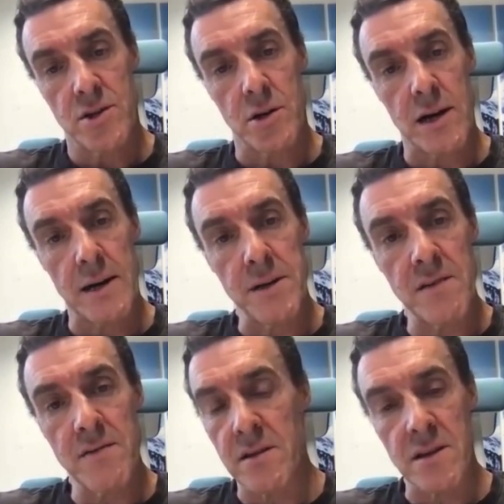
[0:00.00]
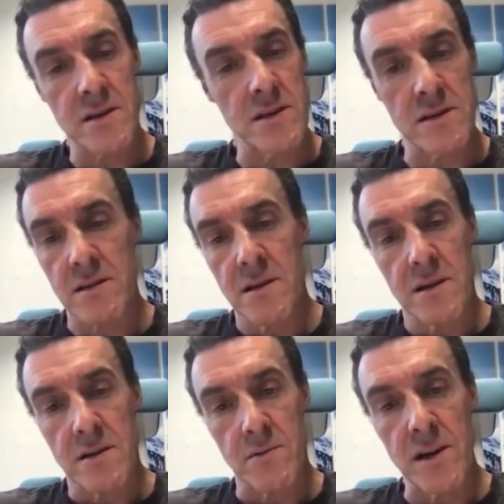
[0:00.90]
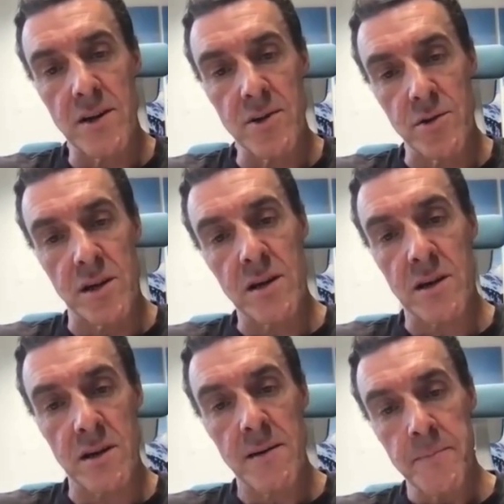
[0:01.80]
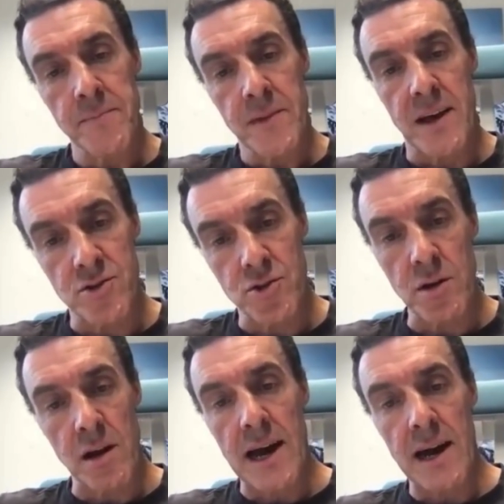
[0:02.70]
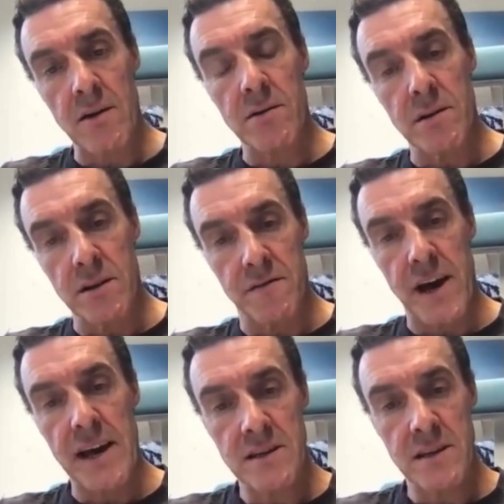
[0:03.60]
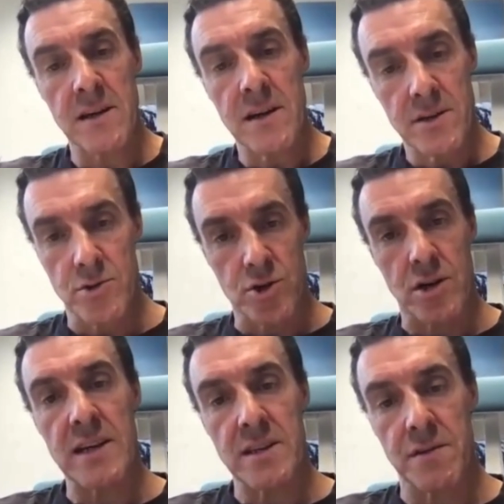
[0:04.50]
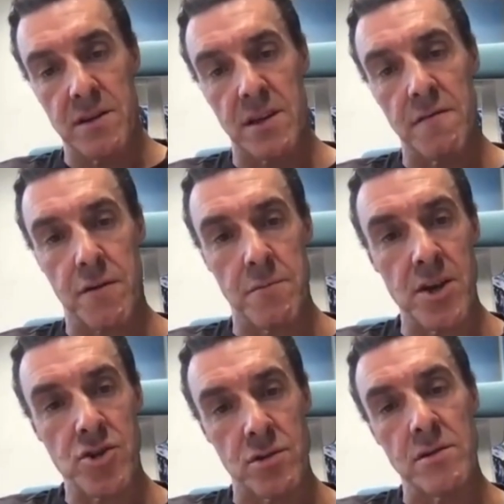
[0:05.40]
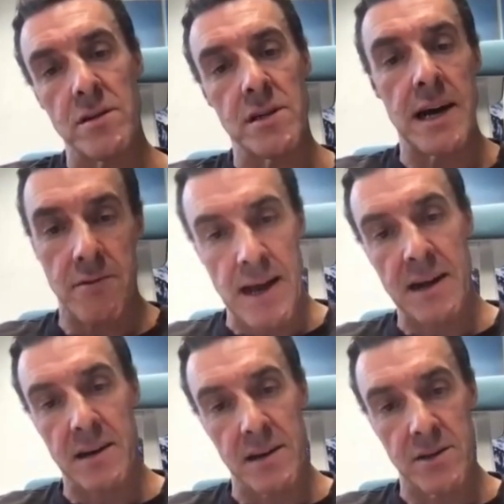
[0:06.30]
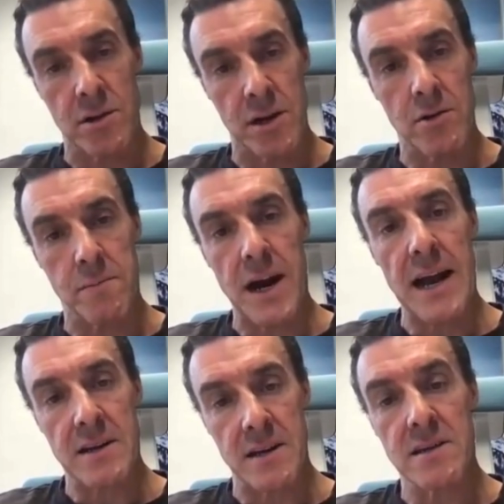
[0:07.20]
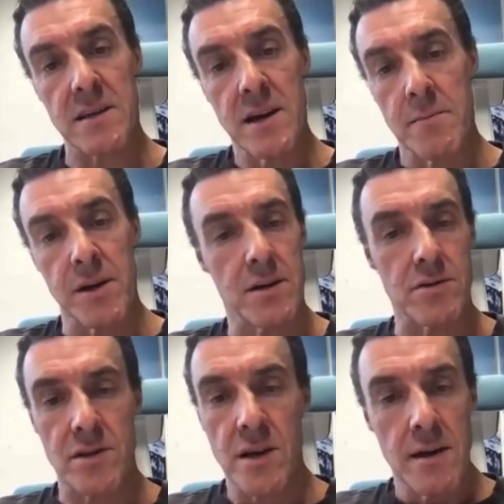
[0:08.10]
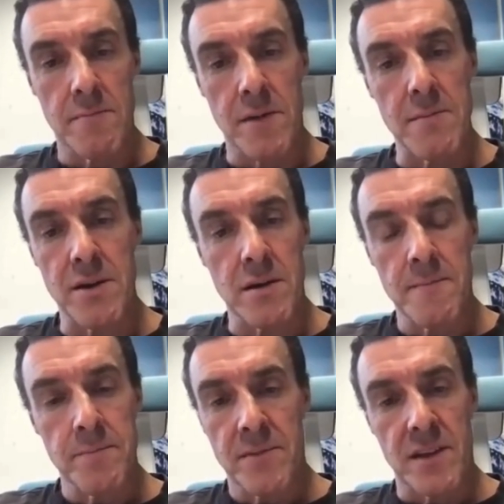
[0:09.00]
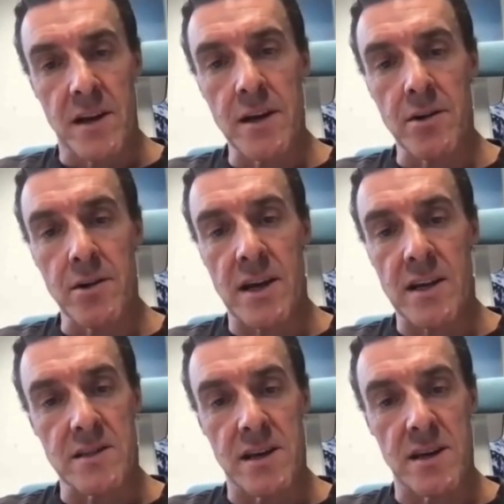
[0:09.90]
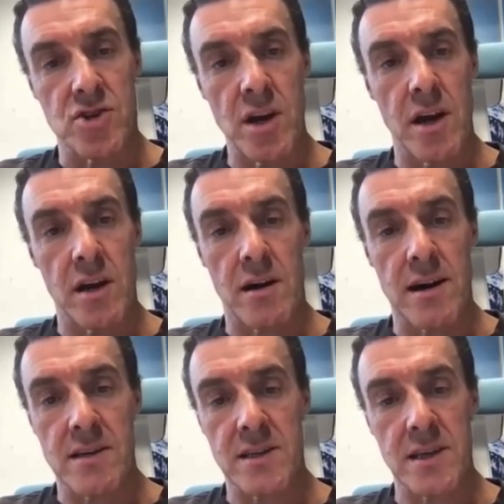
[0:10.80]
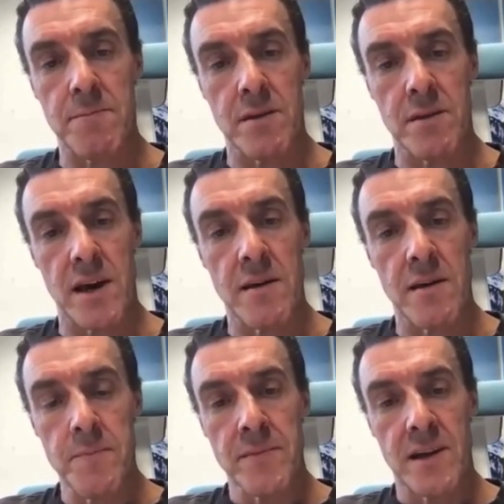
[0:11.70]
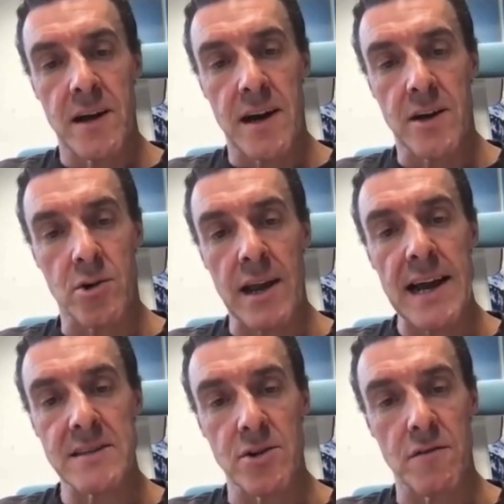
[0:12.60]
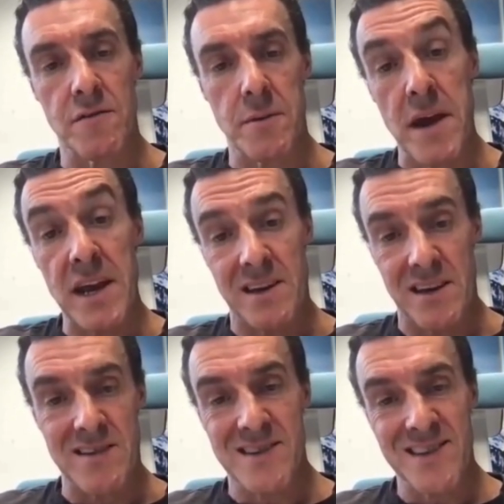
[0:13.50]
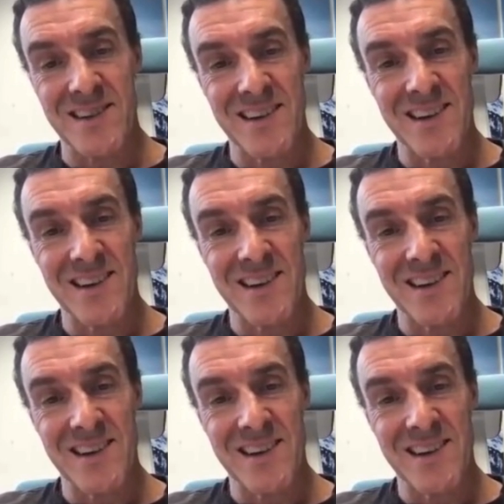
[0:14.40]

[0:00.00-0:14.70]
So I believe that this is really unique and should allow the vet to transfer this information directly into clinical practice, because maybe the clinical case that I share are something that I collected over many years.